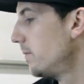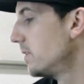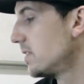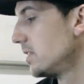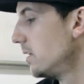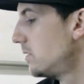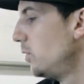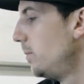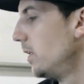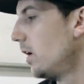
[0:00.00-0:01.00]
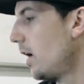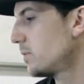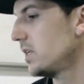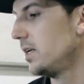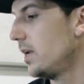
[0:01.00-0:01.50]
It's a tubular
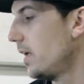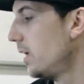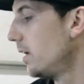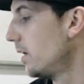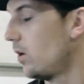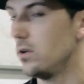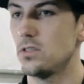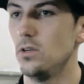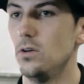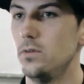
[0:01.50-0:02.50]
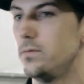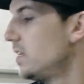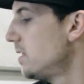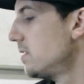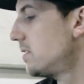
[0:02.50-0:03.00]
option, and it also
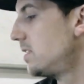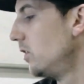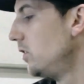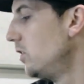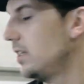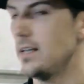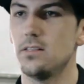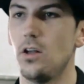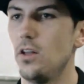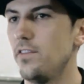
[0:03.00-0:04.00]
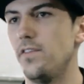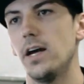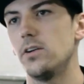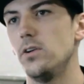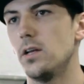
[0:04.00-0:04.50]
still utilizes all the
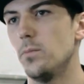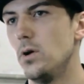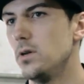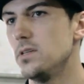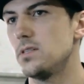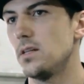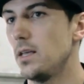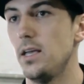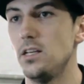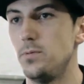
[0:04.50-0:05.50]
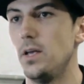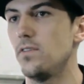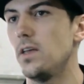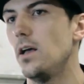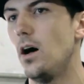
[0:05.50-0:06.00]
factory components that the
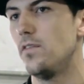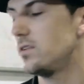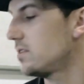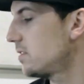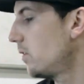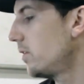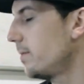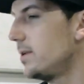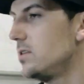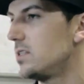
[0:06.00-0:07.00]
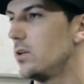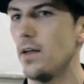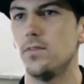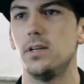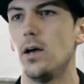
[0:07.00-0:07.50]
HPF kit offers. So I mean, you still
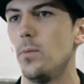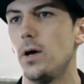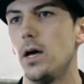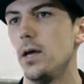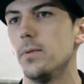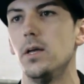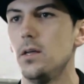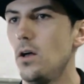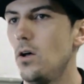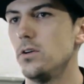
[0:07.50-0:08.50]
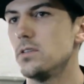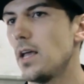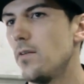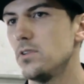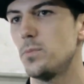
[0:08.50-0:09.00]
have the downpipe, all your
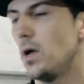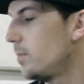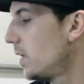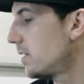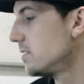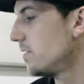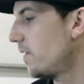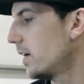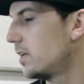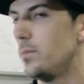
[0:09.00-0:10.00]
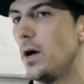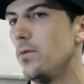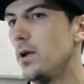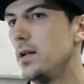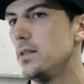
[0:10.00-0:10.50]
scavenge pump, nothing's affected by
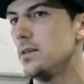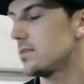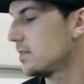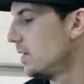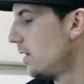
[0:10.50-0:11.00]
running this.